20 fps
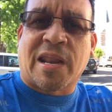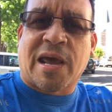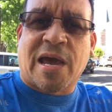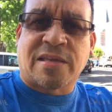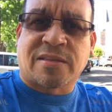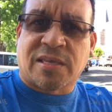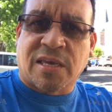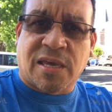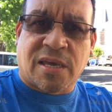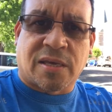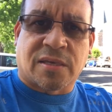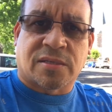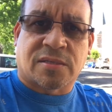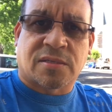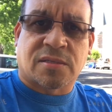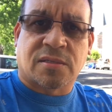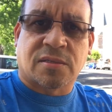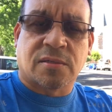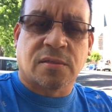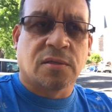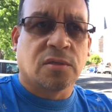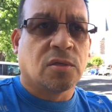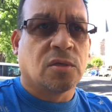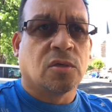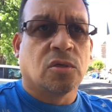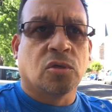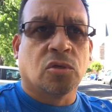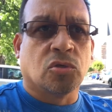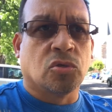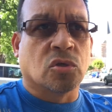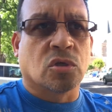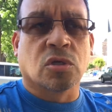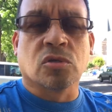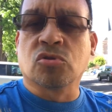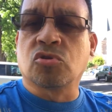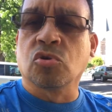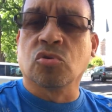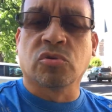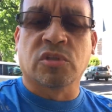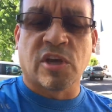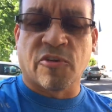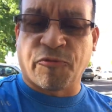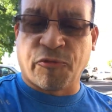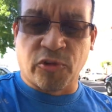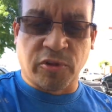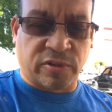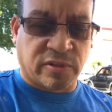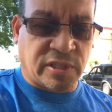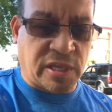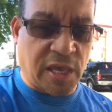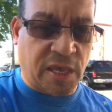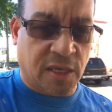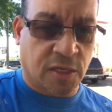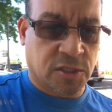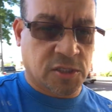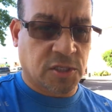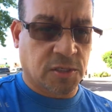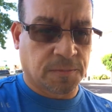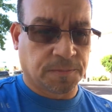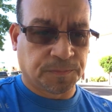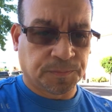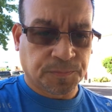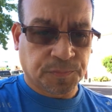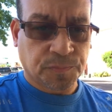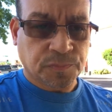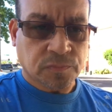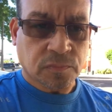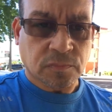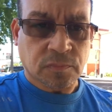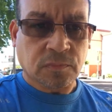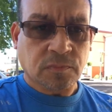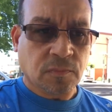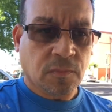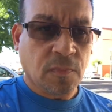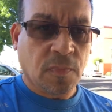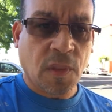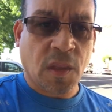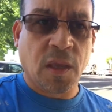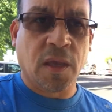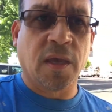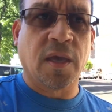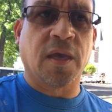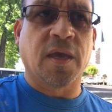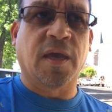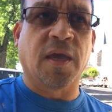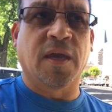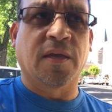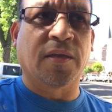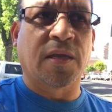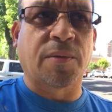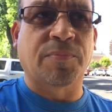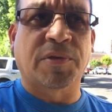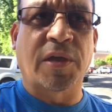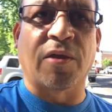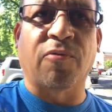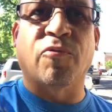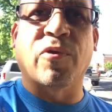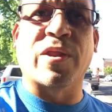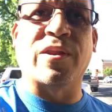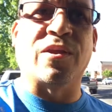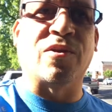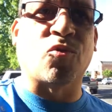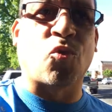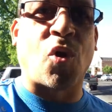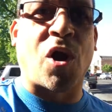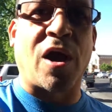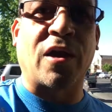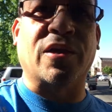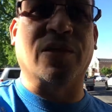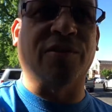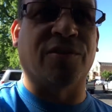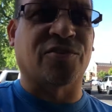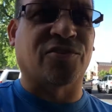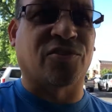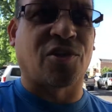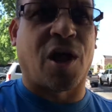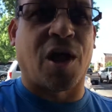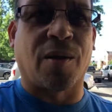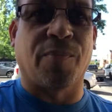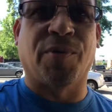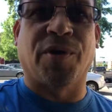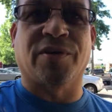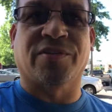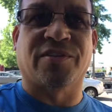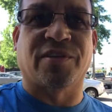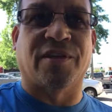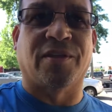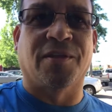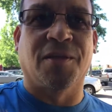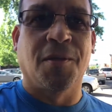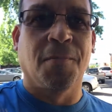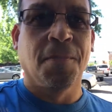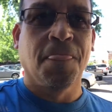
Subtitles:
ideas. You can do different things. And I'm getting ready to walk into Starbucks and